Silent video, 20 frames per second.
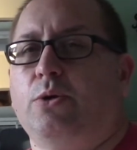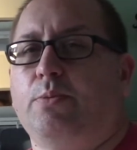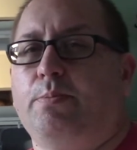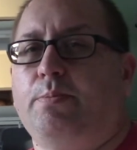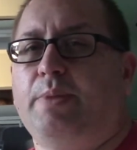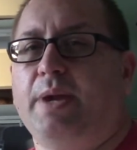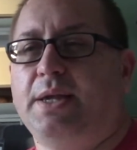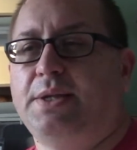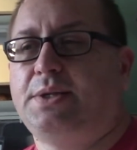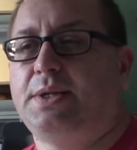
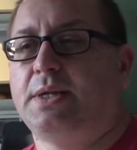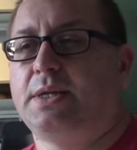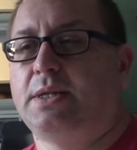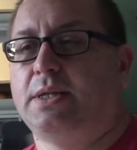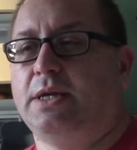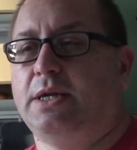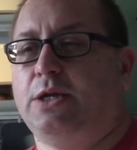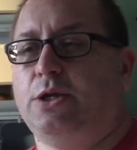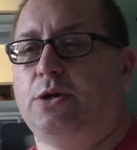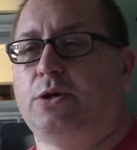
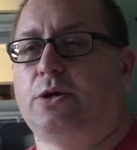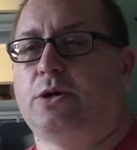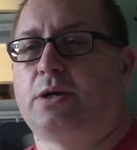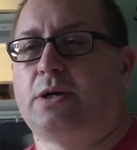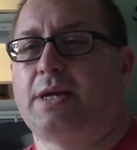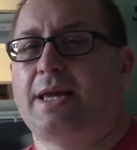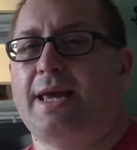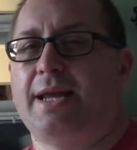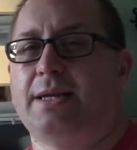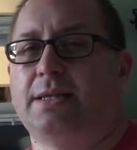basically you're
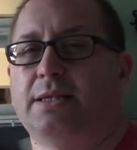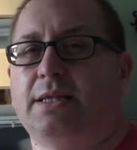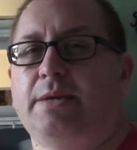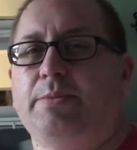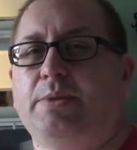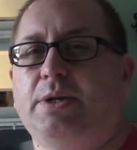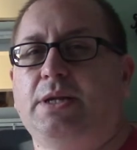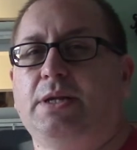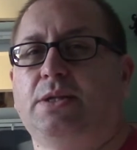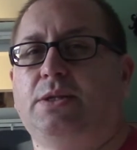kind of
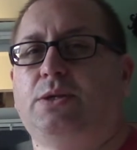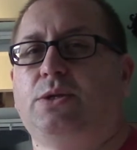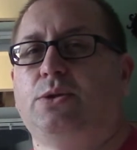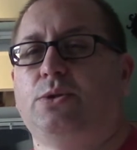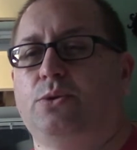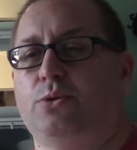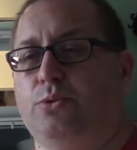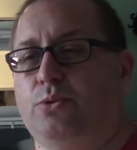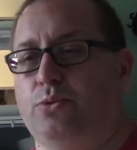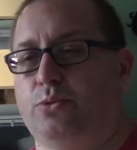limited
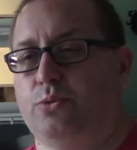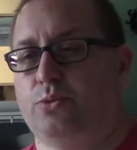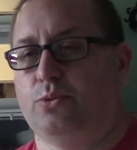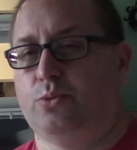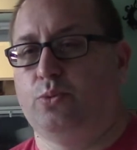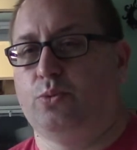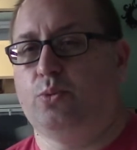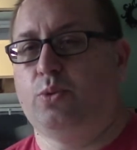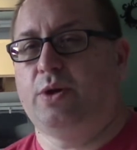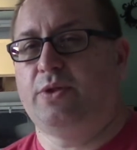to
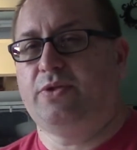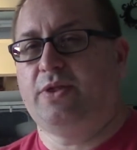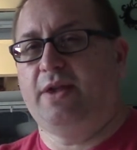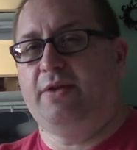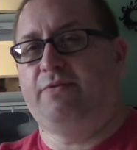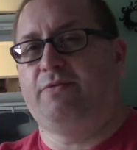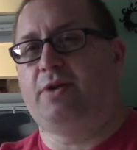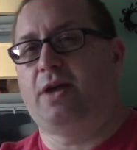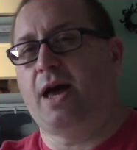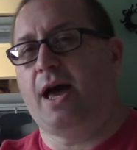what
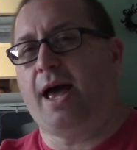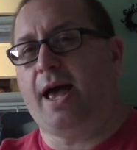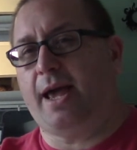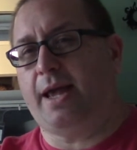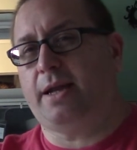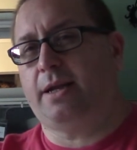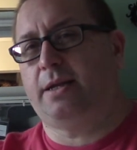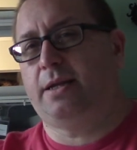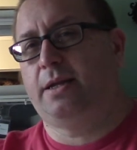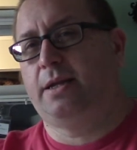they've
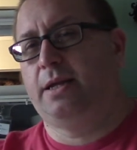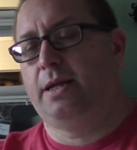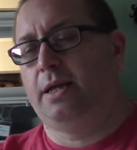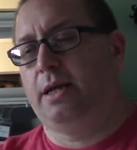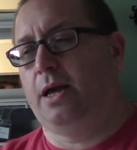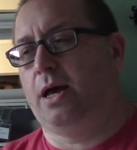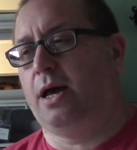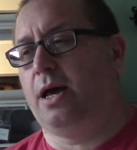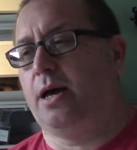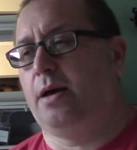got,
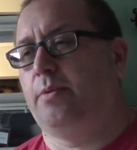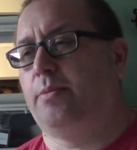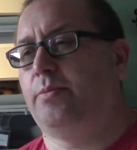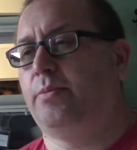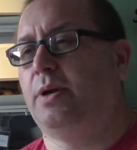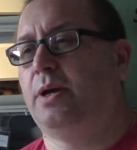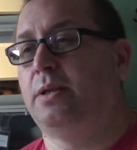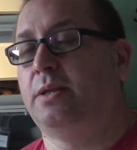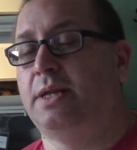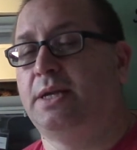
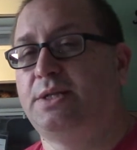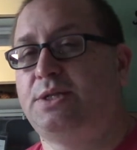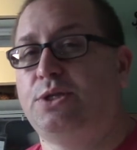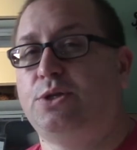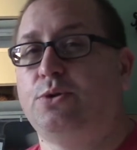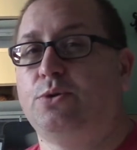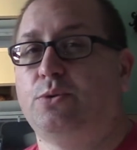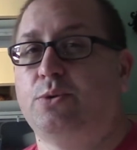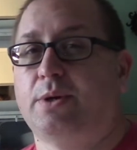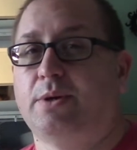unless
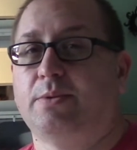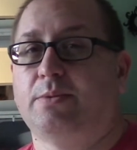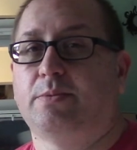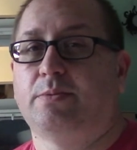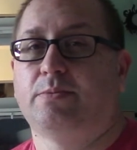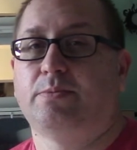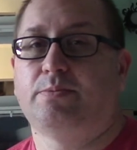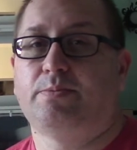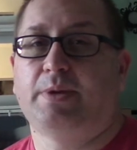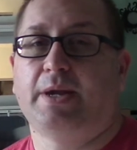you
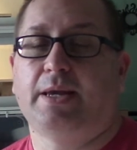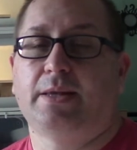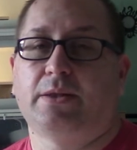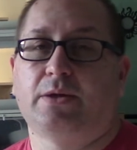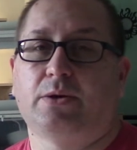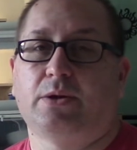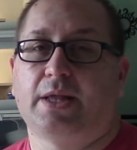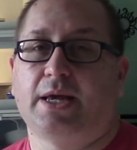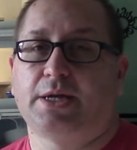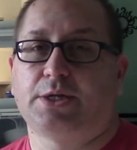pay a
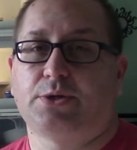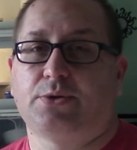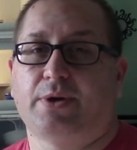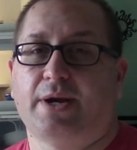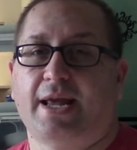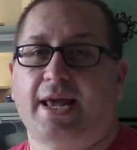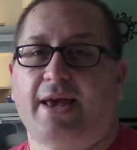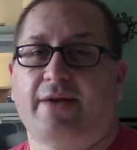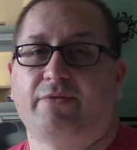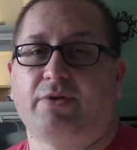little extra
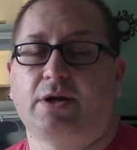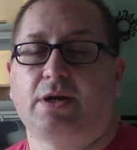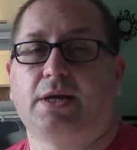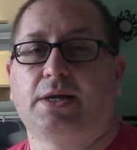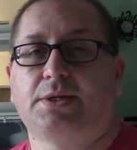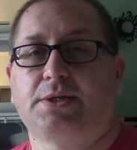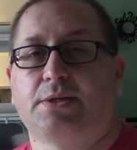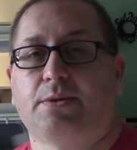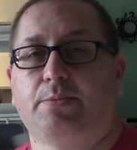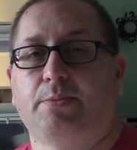to have it
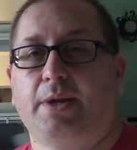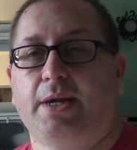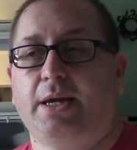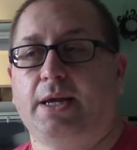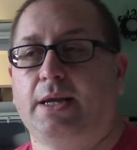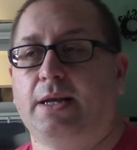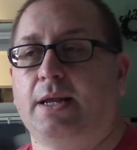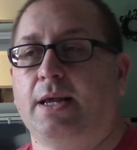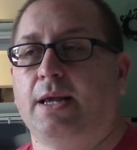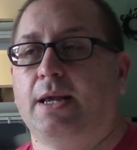custom
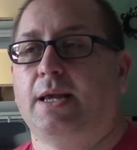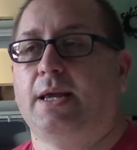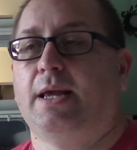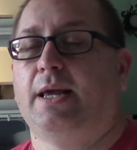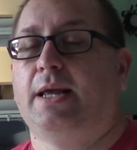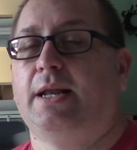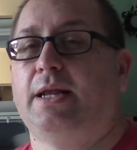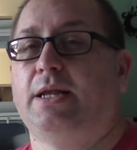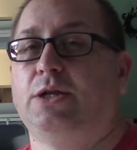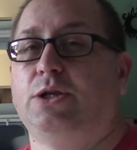made,
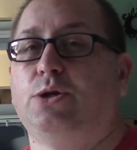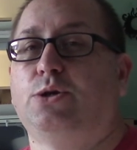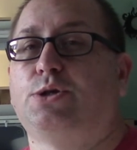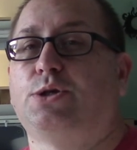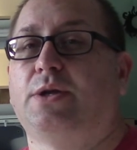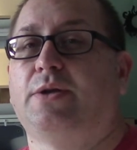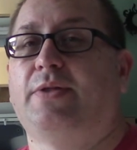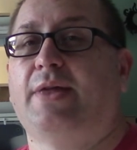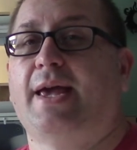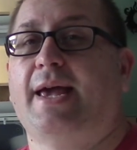and then
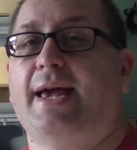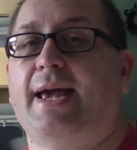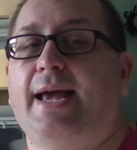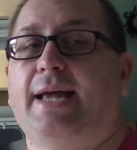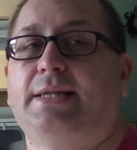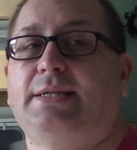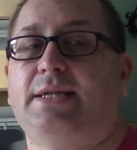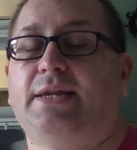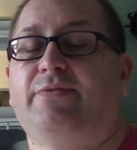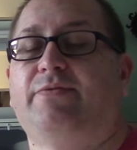usually that
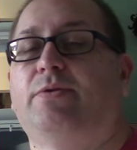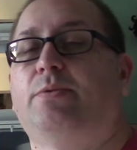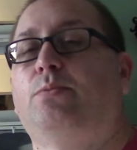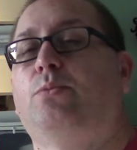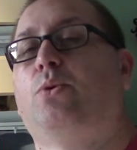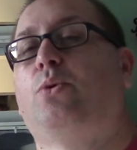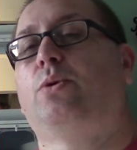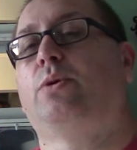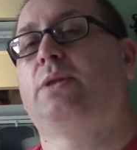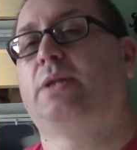adds even
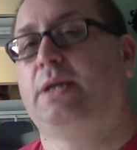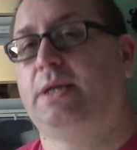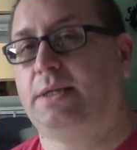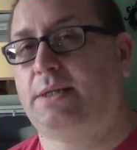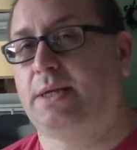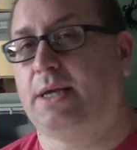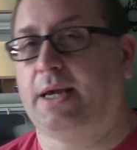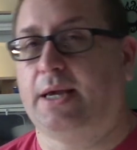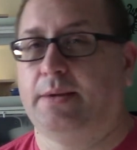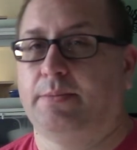more lead
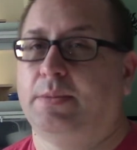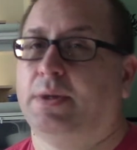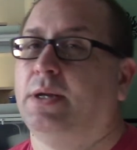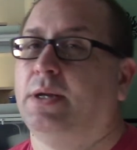time